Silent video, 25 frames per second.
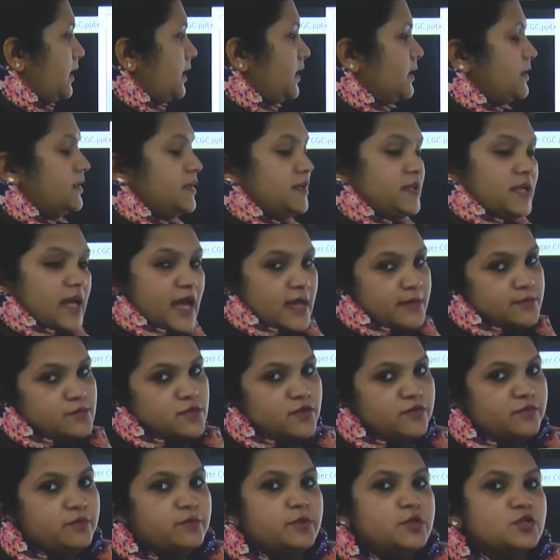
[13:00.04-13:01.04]
the types
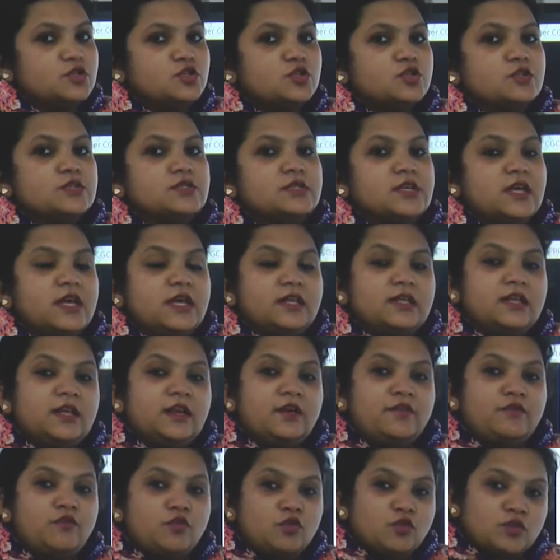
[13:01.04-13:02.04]
of mergers. There
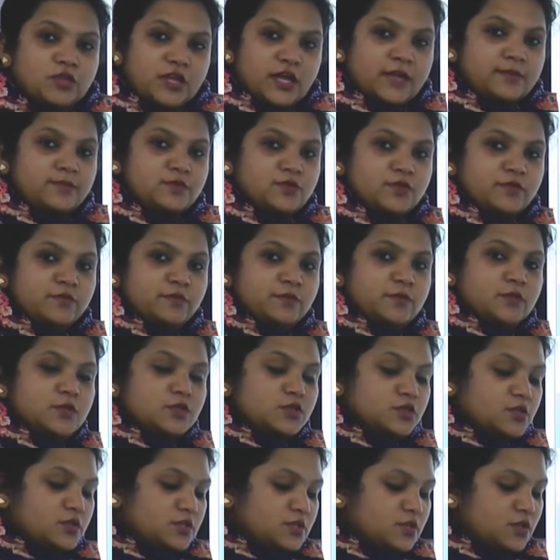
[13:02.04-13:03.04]
are 4 types of
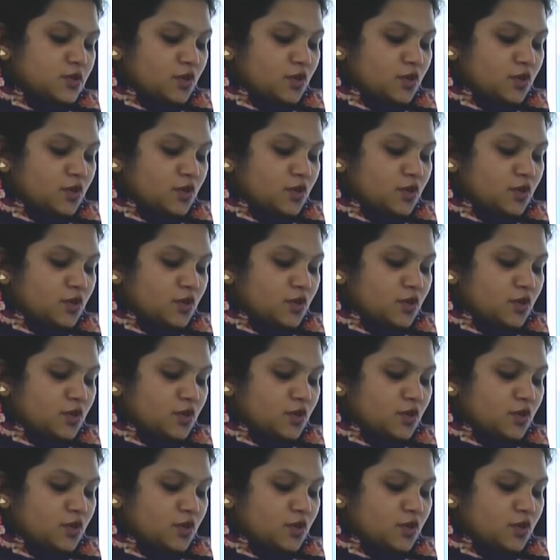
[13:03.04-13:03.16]
mergers: the